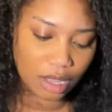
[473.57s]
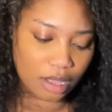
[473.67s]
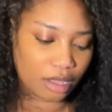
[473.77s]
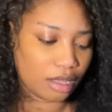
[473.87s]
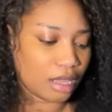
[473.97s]

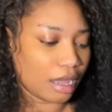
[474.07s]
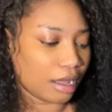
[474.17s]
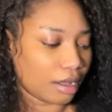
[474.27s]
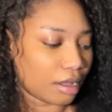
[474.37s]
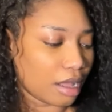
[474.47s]

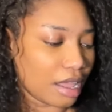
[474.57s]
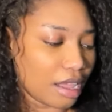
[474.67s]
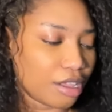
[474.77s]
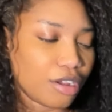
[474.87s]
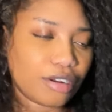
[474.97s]
Yeah.
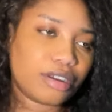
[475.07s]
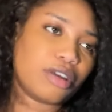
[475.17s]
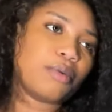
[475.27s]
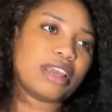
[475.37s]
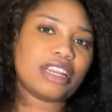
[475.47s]
You're
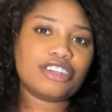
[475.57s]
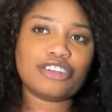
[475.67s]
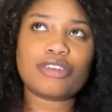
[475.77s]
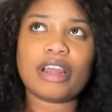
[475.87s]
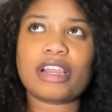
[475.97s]
the way that you're
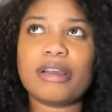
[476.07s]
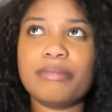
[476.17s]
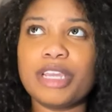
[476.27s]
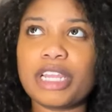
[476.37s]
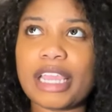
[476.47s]
trying to
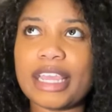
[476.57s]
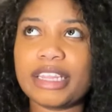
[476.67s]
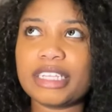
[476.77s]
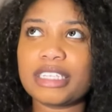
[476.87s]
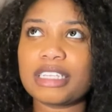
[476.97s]
communicate
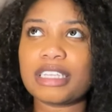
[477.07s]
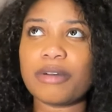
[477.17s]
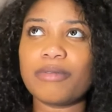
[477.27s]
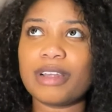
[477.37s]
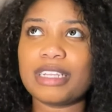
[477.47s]
this to
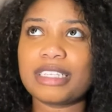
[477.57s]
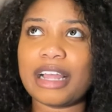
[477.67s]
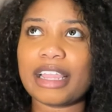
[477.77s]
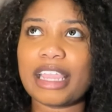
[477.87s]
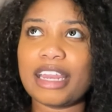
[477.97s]
someone is
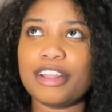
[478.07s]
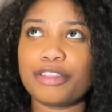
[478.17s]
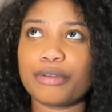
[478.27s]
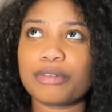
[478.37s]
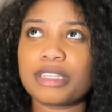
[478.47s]
not getting
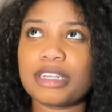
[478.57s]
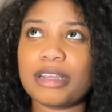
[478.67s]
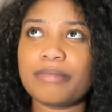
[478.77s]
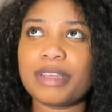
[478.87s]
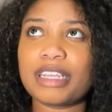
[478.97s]
through to
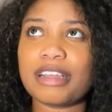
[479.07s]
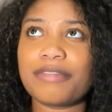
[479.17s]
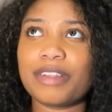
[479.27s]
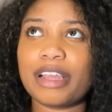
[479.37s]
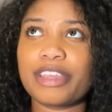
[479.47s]
them because I
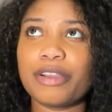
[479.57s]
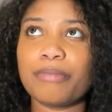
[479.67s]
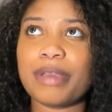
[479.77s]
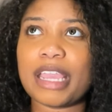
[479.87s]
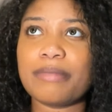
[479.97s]
feel like you're
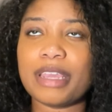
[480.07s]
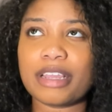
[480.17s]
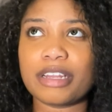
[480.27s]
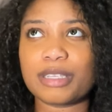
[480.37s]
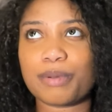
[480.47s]

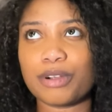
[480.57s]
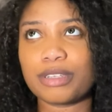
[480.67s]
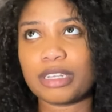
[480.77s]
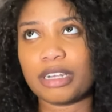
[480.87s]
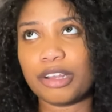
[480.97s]
babying this
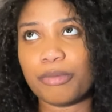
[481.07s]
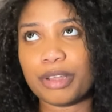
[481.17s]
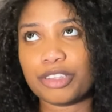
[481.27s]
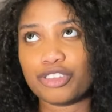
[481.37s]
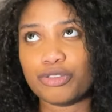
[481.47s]
person a little
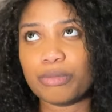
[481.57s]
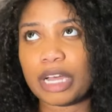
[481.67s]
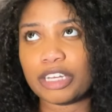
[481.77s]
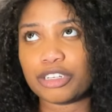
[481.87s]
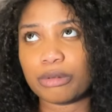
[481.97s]
bit
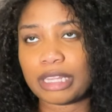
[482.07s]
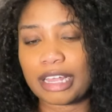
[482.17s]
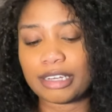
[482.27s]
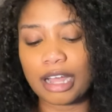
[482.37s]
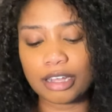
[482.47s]
much with
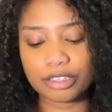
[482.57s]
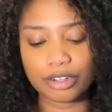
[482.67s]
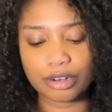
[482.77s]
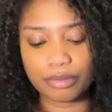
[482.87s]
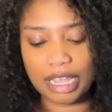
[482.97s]
that
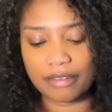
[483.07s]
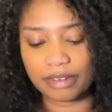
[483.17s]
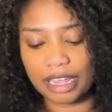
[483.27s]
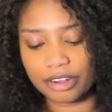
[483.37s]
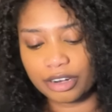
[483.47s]
doctor, and we have
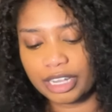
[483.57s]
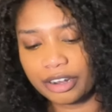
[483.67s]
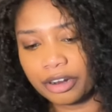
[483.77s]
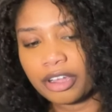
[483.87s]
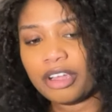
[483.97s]
letter
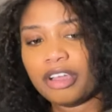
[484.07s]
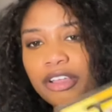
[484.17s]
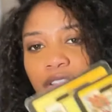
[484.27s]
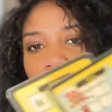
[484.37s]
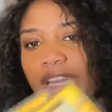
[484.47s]
here.
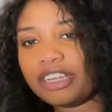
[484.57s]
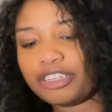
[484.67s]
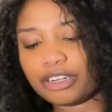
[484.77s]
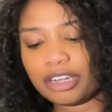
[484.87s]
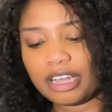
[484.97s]
The way that
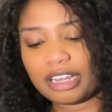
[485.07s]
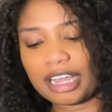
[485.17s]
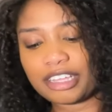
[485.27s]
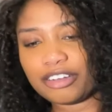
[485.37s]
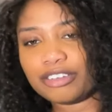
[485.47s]
you're
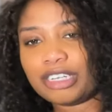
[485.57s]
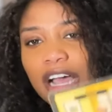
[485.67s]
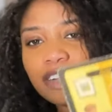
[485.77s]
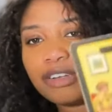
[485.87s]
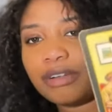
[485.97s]

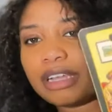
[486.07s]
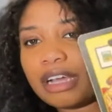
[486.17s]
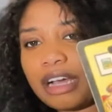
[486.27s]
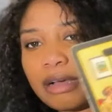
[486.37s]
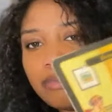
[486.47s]
doctoring
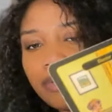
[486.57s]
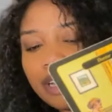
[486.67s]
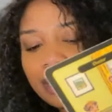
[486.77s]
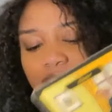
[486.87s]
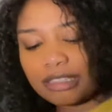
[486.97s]
up what
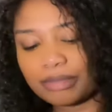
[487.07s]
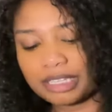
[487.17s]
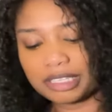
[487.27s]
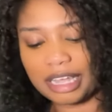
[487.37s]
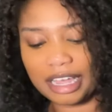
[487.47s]
needs to be
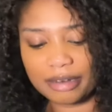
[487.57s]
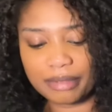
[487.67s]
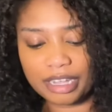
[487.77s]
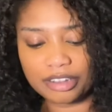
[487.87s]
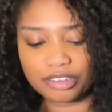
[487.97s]
said
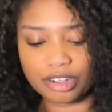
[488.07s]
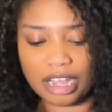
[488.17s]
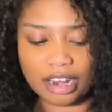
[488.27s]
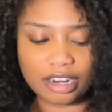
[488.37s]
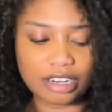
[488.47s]
because you're
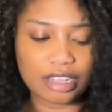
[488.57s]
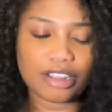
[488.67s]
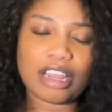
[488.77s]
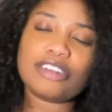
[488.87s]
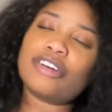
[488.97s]

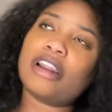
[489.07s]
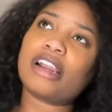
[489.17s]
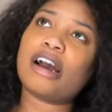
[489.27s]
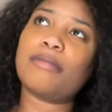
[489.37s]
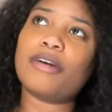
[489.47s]
not trying to
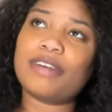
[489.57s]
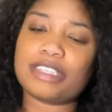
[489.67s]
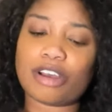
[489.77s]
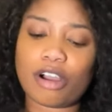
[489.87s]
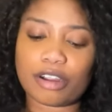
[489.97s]
come off
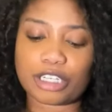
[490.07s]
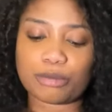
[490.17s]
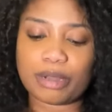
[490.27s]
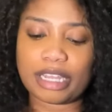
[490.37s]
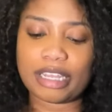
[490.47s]
as harsh,
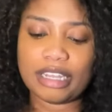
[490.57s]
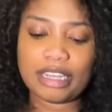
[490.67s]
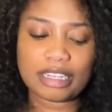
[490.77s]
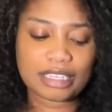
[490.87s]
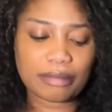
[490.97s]
but
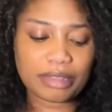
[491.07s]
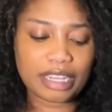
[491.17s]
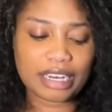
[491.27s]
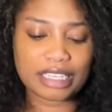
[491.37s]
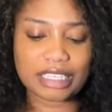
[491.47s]

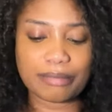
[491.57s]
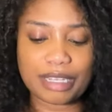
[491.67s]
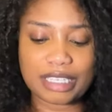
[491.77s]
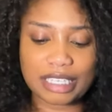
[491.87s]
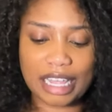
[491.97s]
something needs to
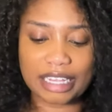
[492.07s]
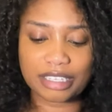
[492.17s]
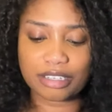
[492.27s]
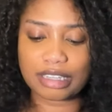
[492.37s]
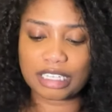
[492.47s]
be said
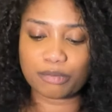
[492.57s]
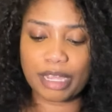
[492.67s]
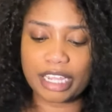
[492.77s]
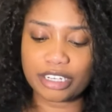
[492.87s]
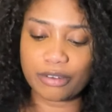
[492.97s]
to this
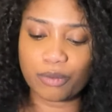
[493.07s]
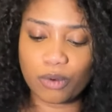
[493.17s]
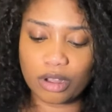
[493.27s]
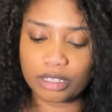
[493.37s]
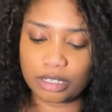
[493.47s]
page of
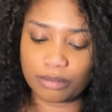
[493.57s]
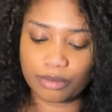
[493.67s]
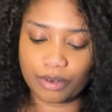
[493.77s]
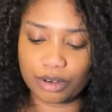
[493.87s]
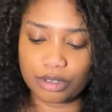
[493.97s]
wands in
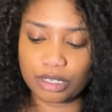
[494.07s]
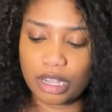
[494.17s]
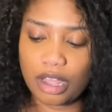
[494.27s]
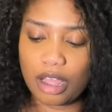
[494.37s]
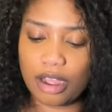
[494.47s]
reverse.
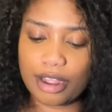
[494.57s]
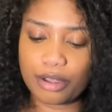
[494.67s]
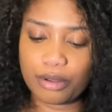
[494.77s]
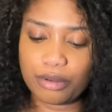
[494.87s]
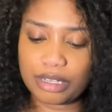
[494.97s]
All right,
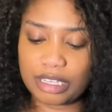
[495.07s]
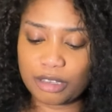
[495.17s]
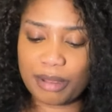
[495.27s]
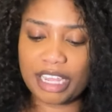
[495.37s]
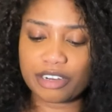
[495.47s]
who is
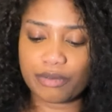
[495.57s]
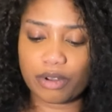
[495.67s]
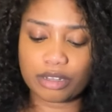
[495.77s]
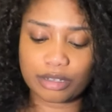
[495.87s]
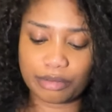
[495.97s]
this page of
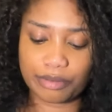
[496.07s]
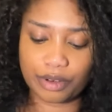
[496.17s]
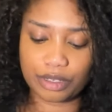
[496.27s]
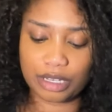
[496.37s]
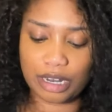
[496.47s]
wands in
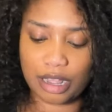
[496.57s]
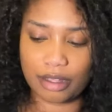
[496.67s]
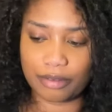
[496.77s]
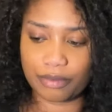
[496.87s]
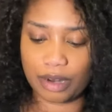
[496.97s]
reverse?
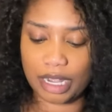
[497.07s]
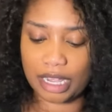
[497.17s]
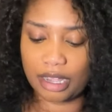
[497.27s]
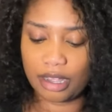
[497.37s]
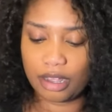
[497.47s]
Enough,
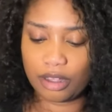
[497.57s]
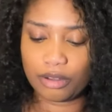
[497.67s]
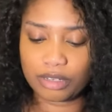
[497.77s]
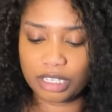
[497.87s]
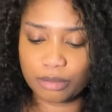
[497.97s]
right?
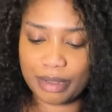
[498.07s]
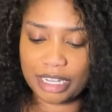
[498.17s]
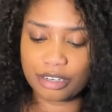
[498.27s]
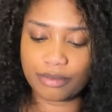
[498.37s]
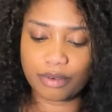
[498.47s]
Who is this
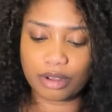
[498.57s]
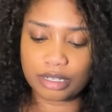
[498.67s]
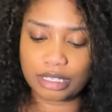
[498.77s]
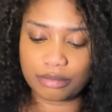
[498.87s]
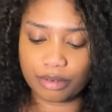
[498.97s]
page of
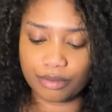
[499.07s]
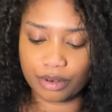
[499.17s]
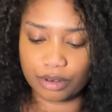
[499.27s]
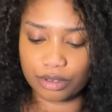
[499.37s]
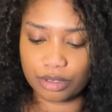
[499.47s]
wands in
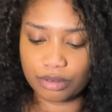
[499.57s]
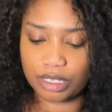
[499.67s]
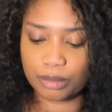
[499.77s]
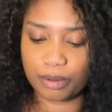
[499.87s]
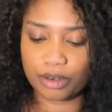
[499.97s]
reverse? Who is
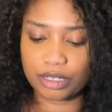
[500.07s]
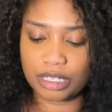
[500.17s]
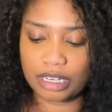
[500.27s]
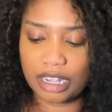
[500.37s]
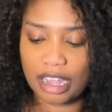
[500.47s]
this
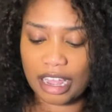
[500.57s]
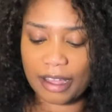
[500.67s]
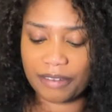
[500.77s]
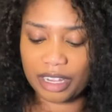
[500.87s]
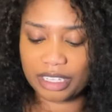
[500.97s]
person?
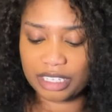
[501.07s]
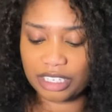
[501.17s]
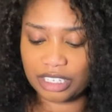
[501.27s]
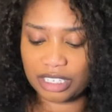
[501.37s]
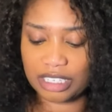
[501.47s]
I feel like this
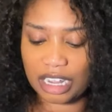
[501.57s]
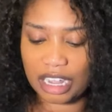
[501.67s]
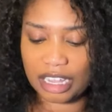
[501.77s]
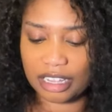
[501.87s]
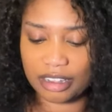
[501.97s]
is just
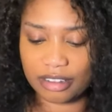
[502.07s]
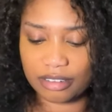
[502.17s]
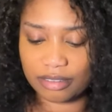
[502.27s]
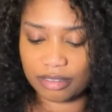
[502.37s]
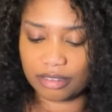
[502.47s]
not.
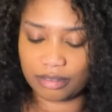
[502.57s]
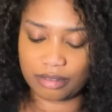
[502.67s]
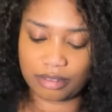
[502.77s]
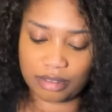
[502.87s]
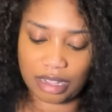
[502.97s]

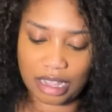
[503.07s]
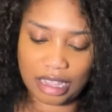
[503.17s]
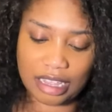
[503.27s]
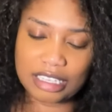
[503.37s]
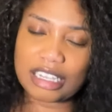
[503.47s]

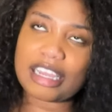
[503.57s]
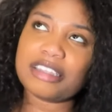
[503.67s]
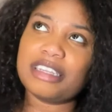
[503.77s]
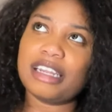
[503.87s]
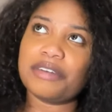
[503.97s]
It's
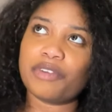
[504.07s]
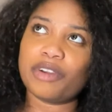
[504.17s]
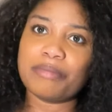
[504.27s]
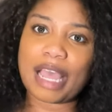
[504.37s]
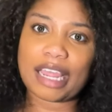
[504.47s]
like
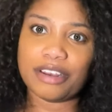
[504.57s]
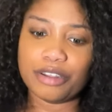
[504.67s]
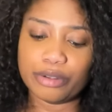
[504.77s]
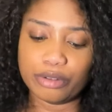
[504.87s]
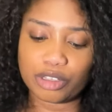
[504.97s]
delivering bad
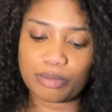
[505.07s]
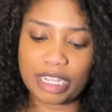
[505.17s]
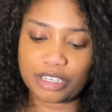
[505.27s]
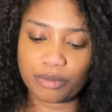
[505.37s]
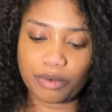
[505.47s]
news,
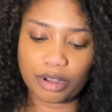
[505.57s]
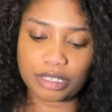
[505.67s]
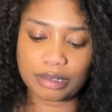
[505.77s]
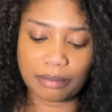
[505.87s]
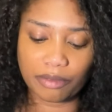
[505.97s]
Page of
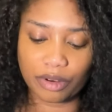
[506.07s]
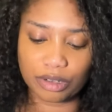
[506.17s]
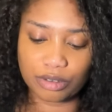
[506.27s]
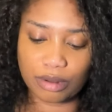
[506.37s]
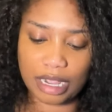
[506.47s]
Wands in
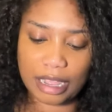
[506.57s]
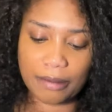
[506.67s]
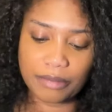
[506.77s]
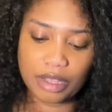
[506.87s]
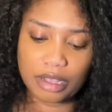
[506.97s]
reverse,
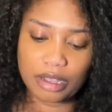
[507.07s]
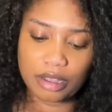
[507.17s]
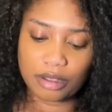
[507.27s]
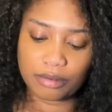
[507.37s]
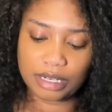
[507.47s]
right?
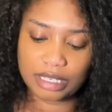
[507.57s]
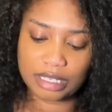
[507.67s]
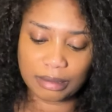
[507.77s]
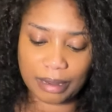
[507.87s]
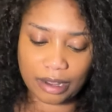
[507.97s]
What is
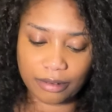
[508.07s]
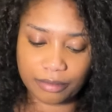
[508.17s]
this about?